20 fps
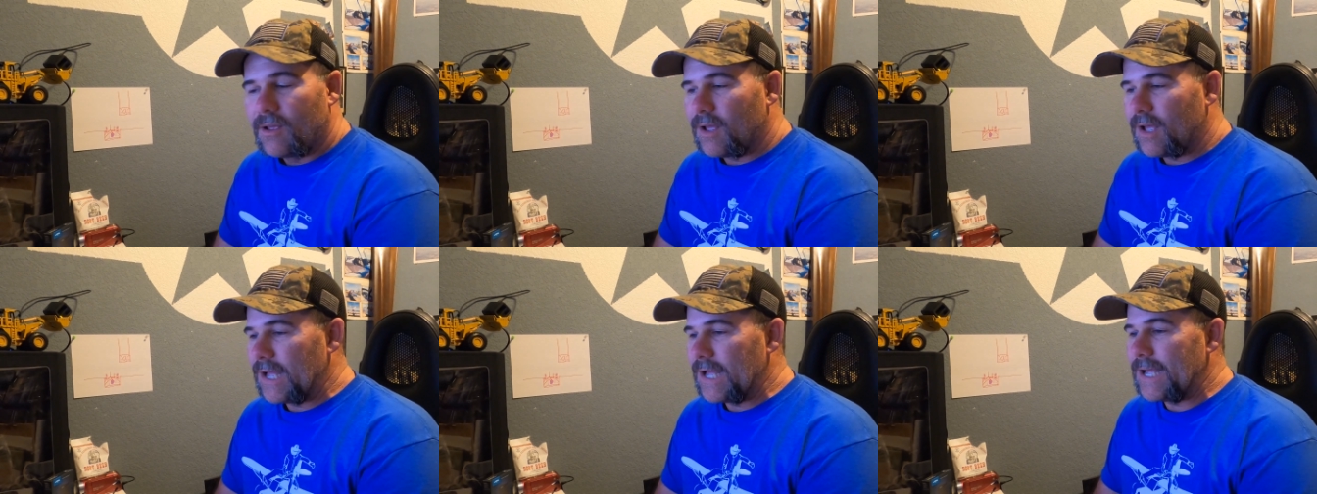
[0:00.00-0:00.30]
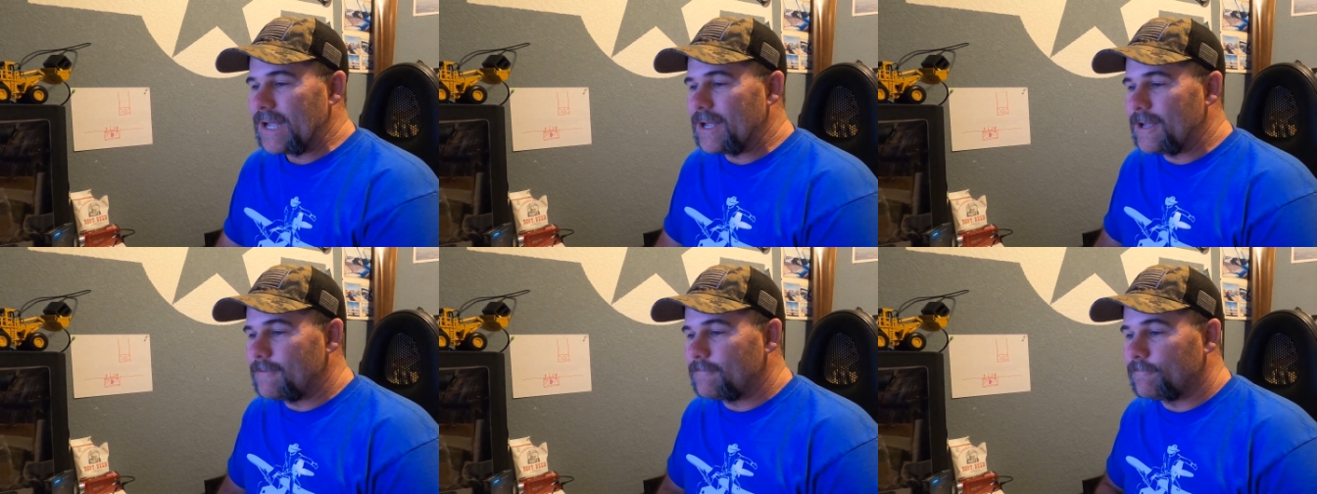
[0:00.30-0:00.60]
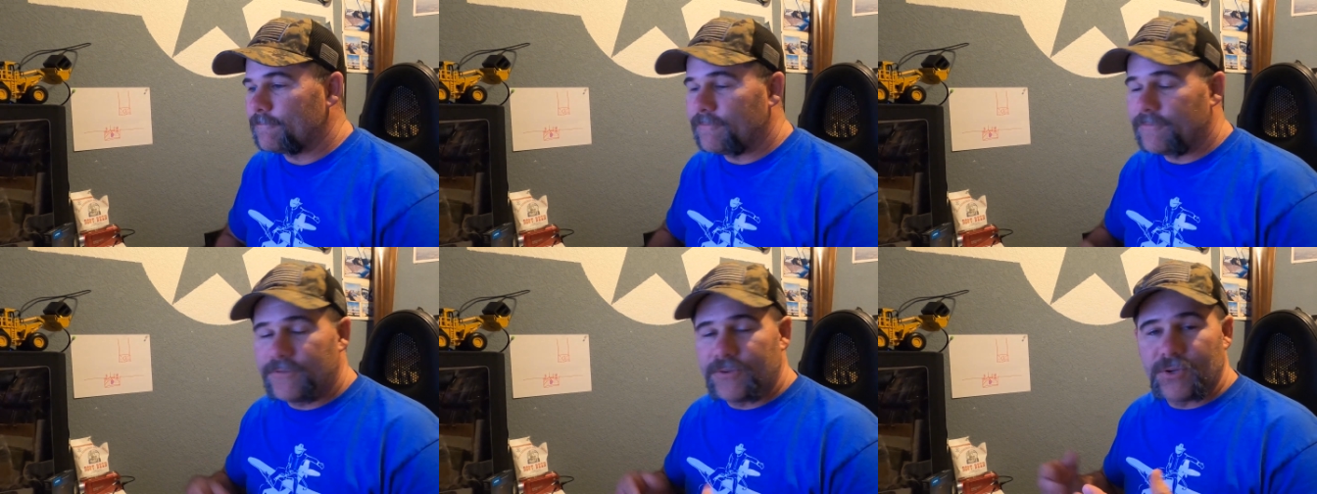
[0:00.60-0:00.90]

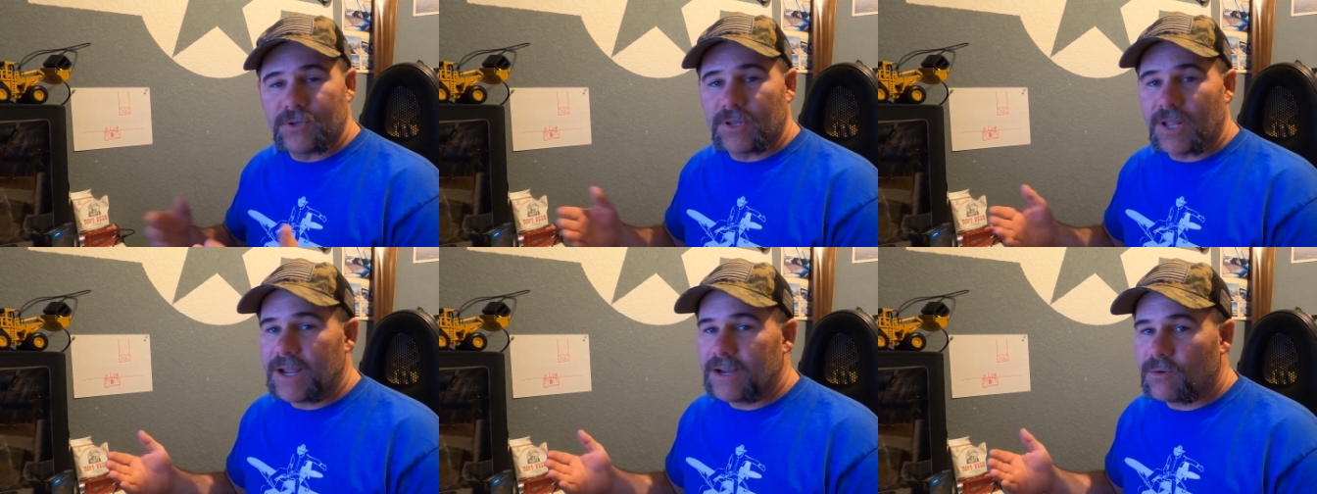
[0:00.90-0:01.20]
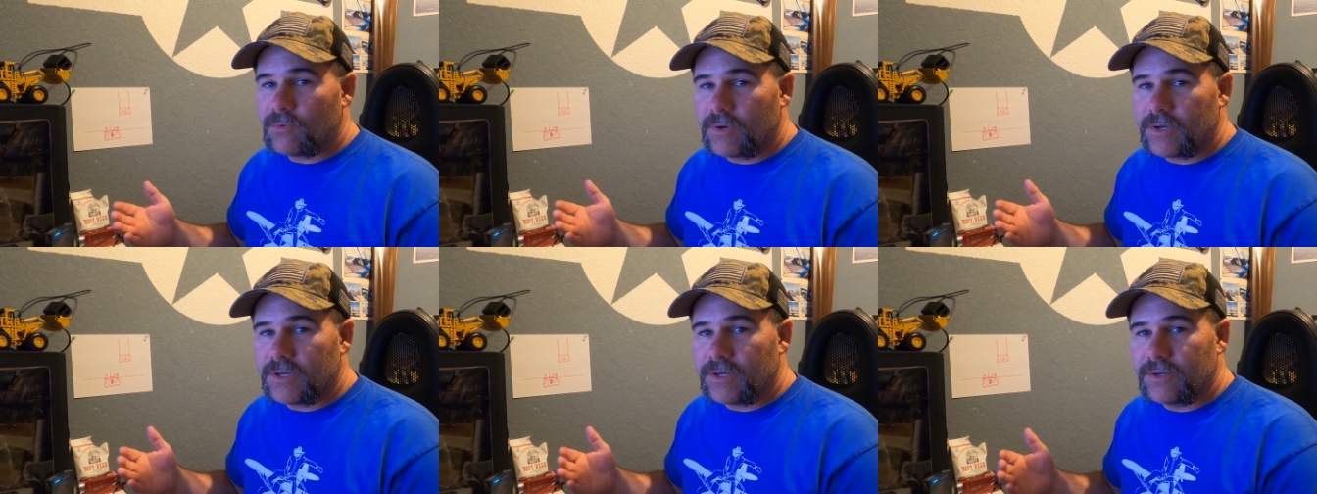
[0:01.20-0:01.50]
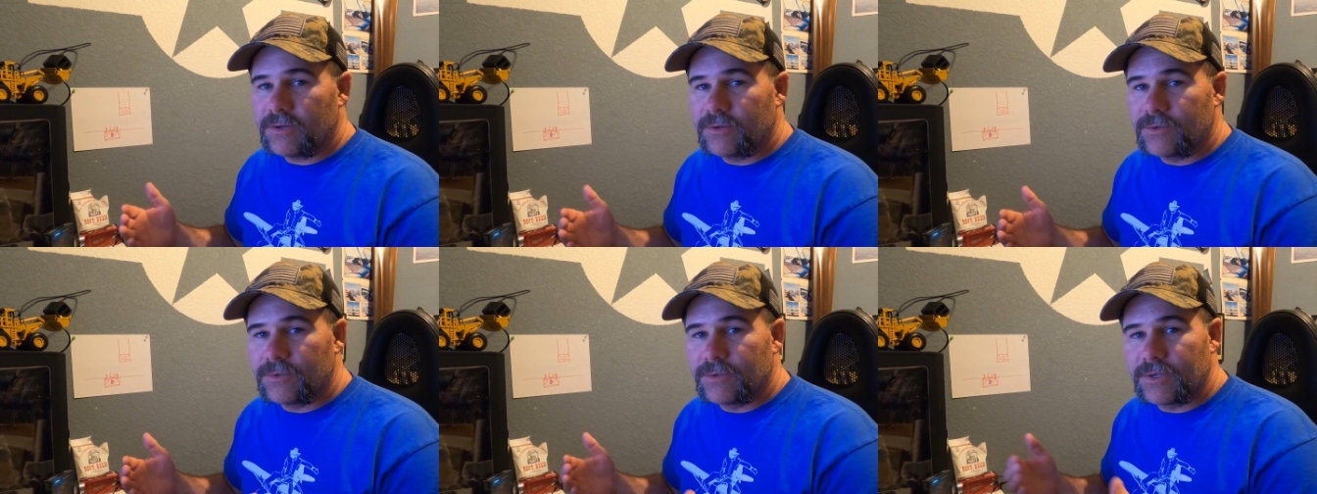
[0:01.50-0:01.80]
If you like what
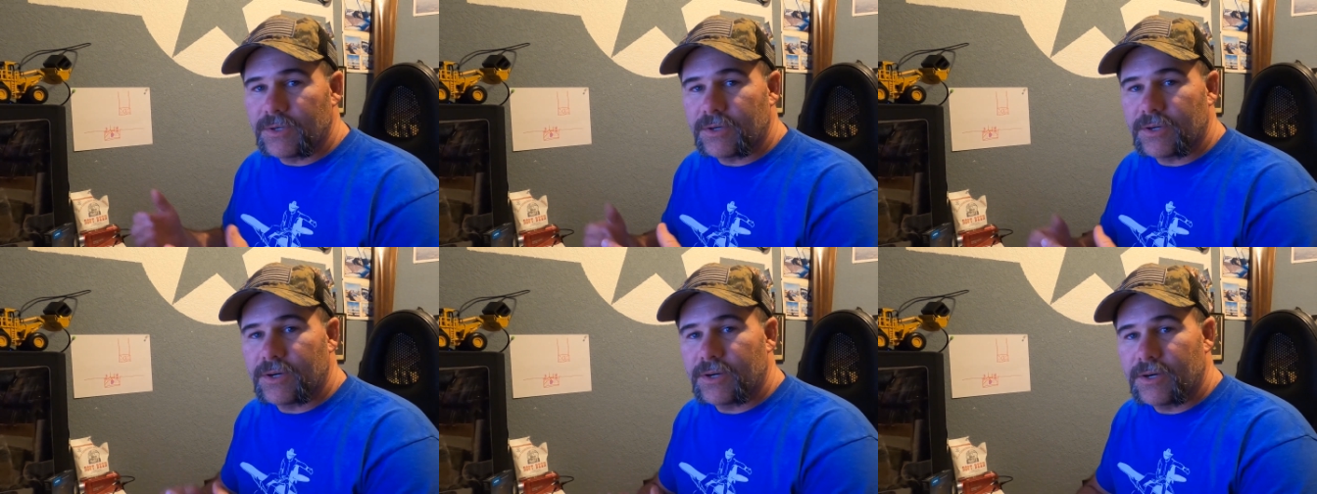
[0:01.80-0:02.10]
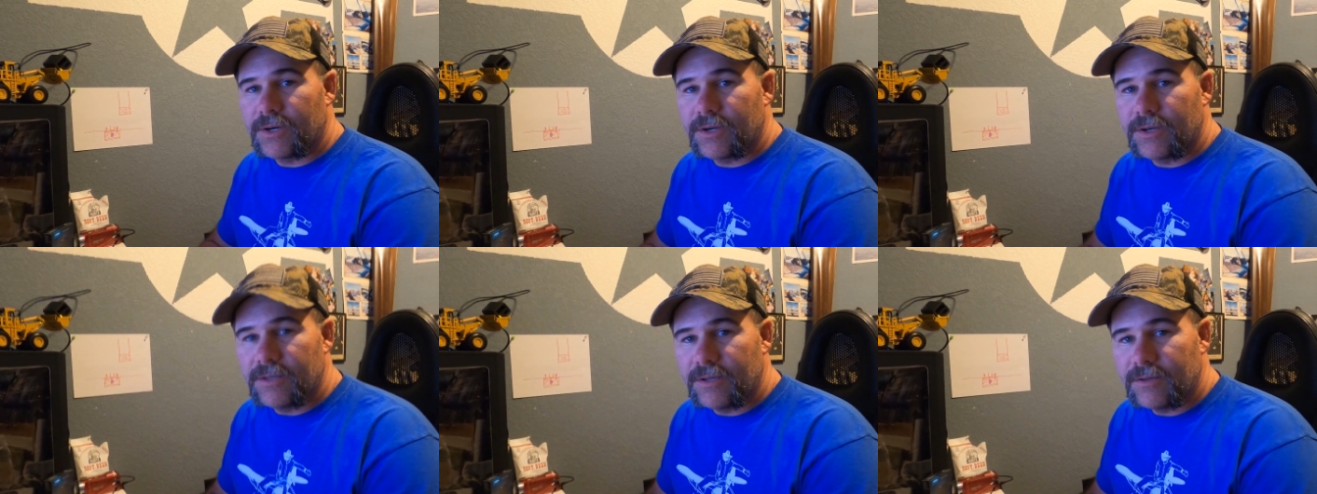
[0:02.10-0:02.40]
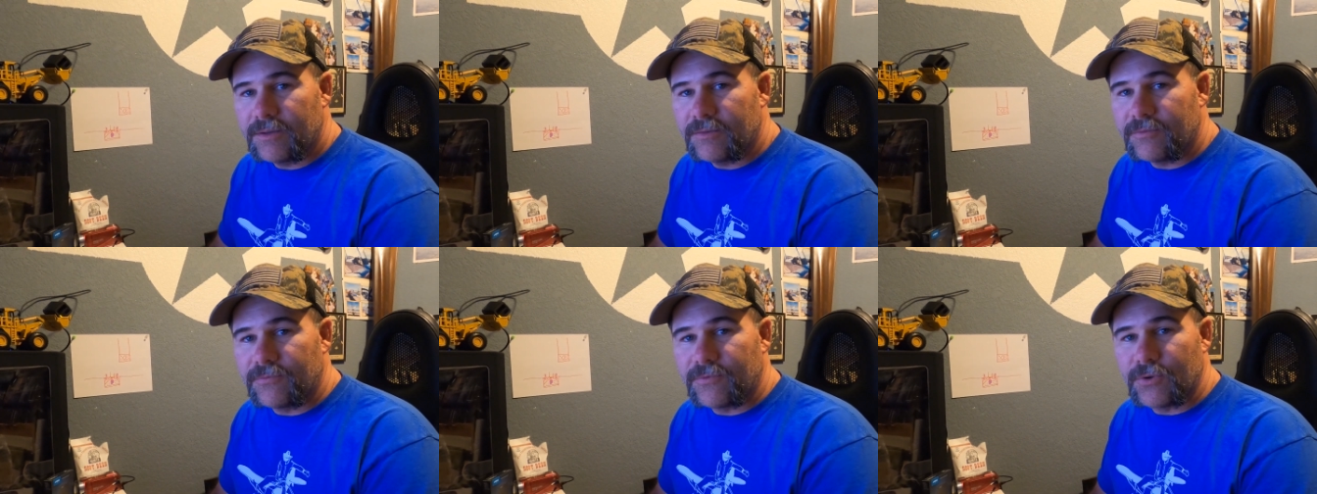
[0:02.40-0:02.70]
you heard,
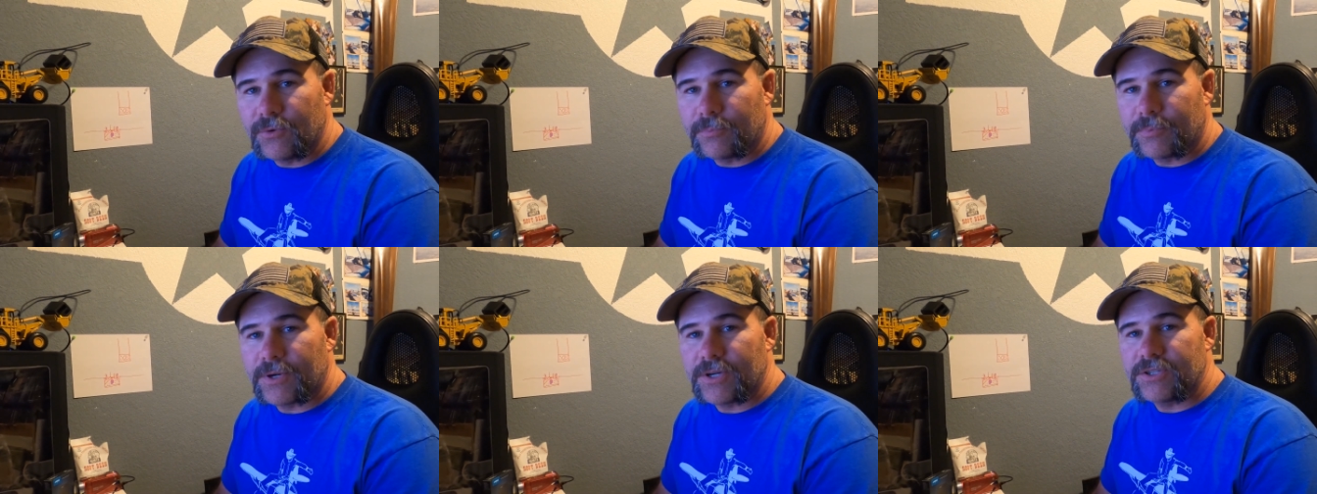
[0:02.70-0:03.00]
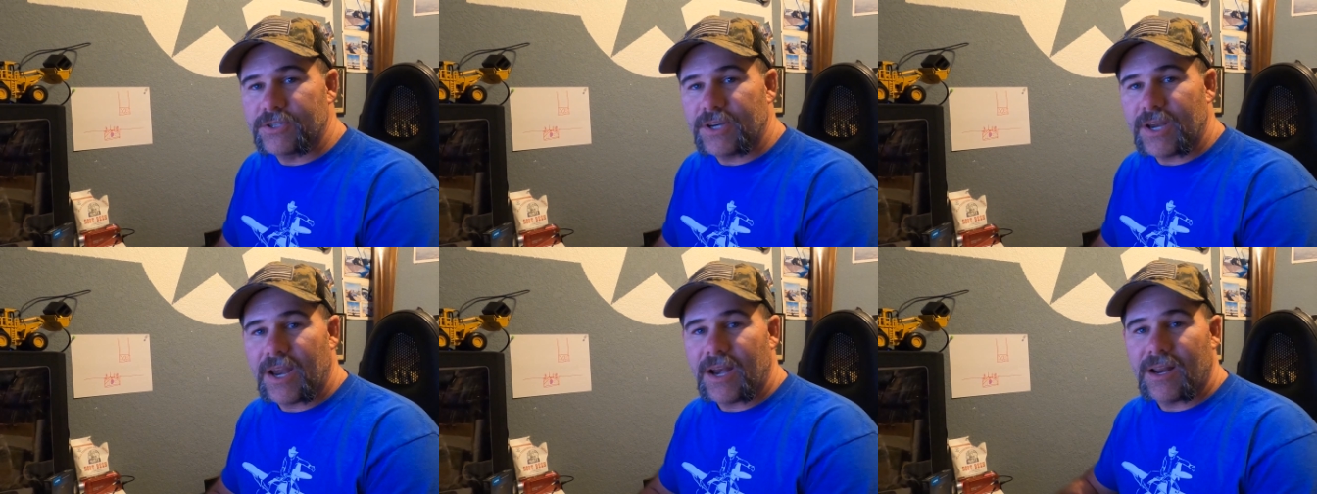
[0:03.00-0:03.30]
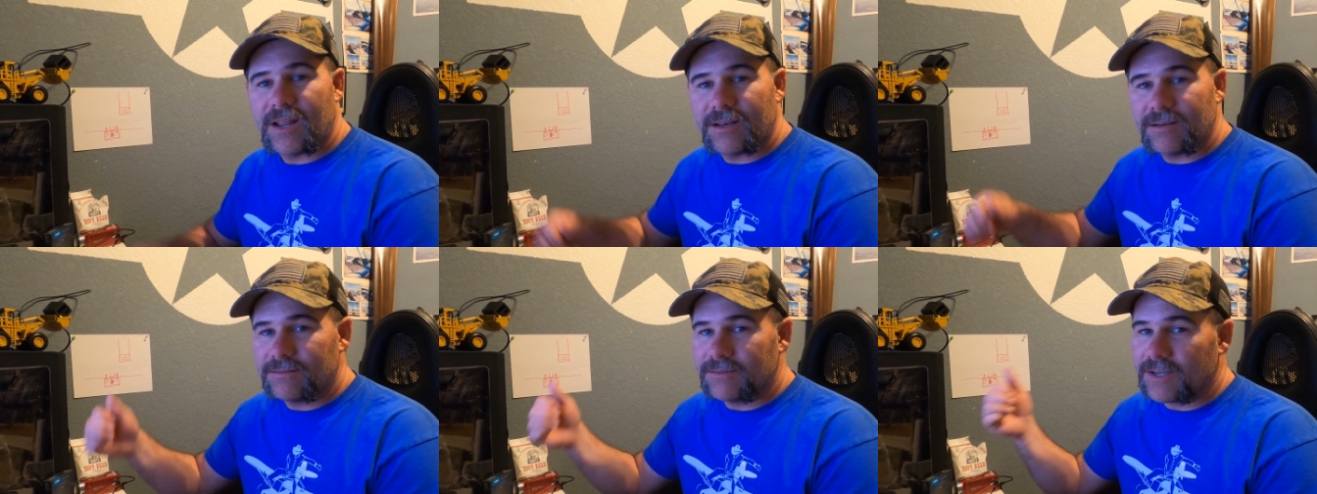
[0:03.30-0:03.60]
if you
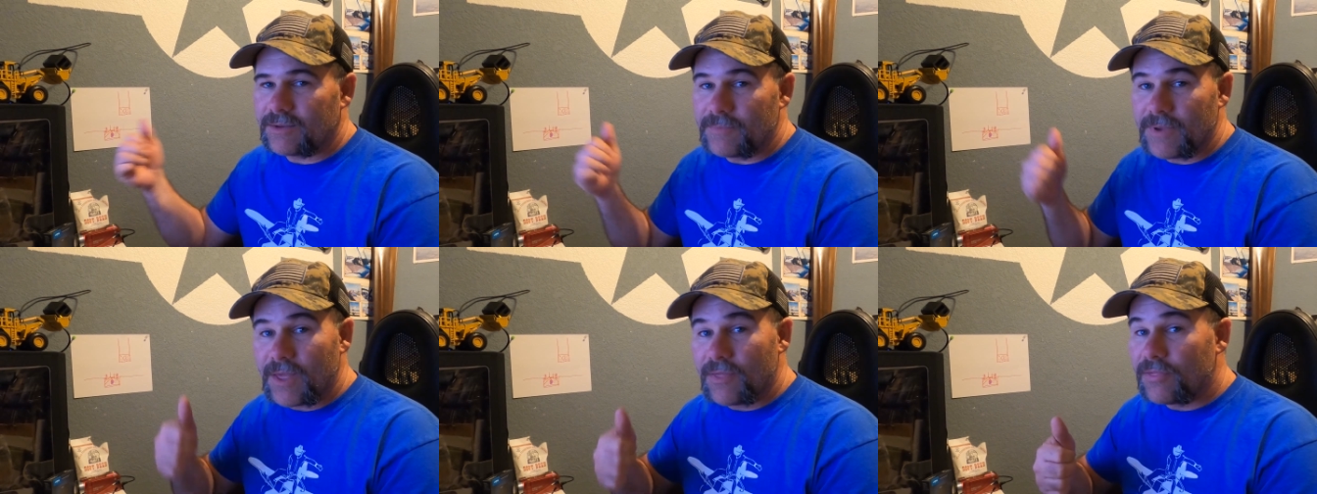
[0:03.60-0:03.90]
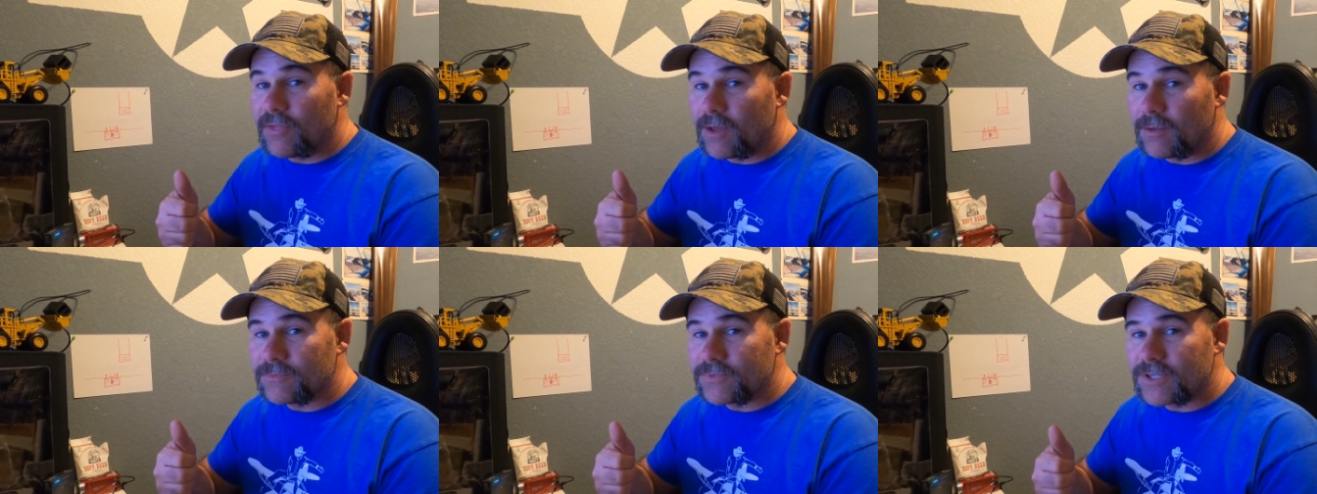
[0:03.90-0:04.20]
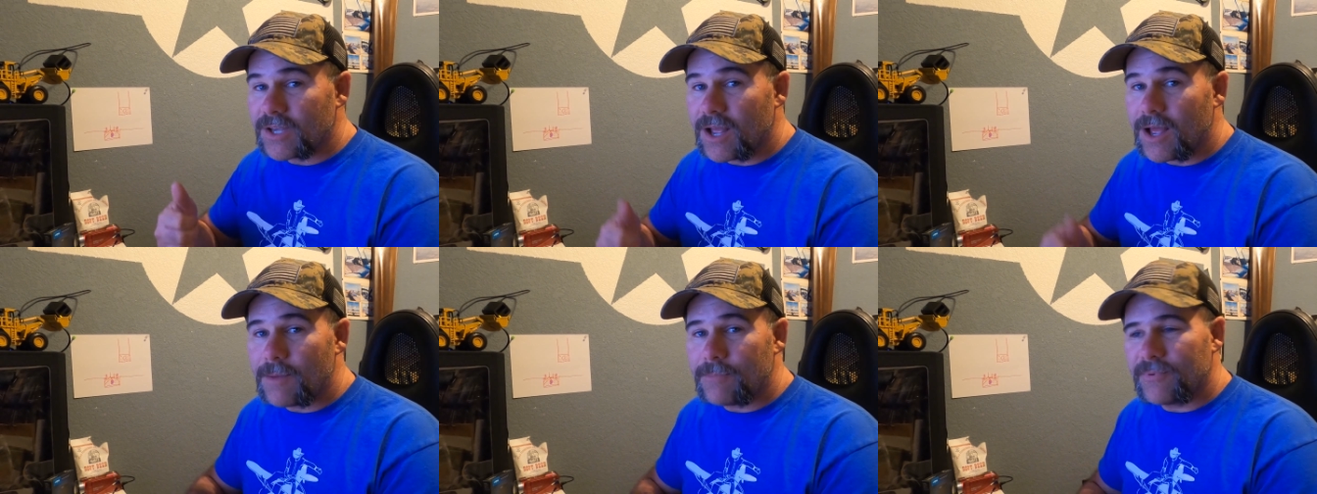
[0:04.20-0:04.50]
appreciate it, give me a
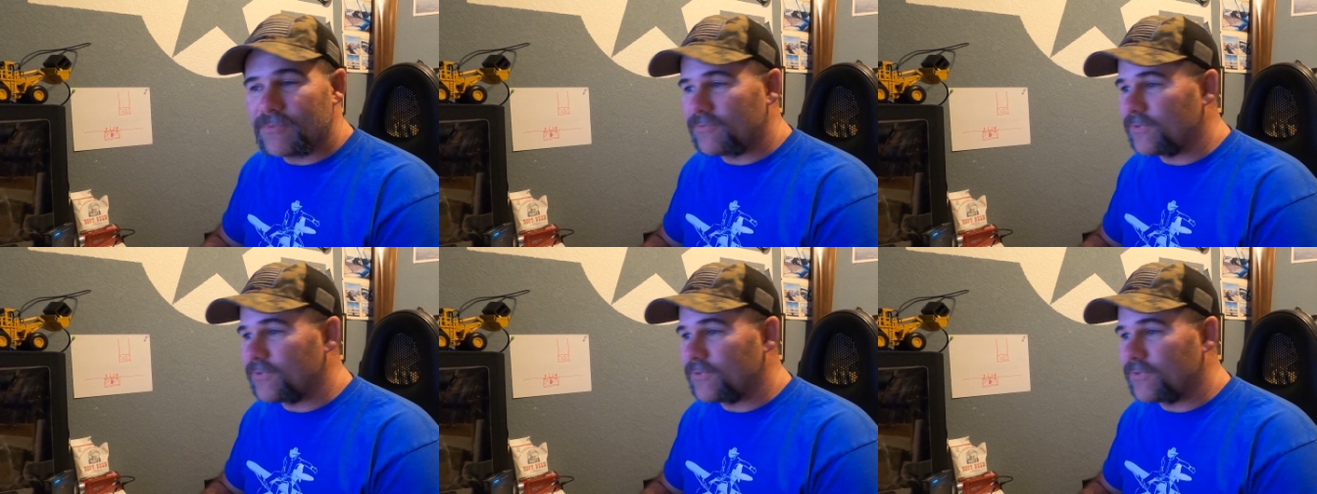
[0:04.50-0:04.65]
thumbs up.